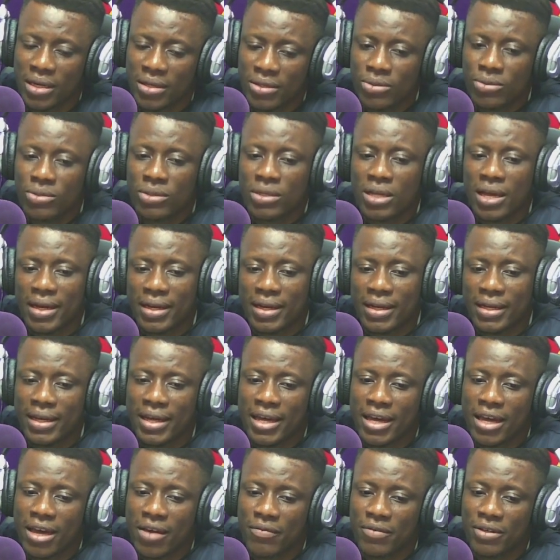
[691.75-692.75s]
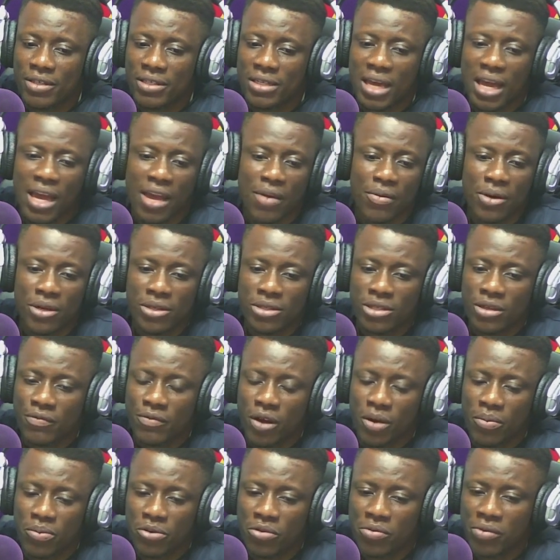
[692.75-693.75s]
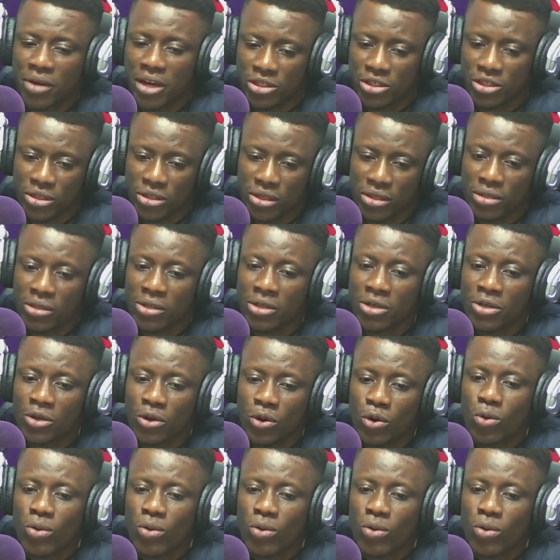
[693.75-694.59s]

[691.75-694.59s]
to stay clear of its areas of operation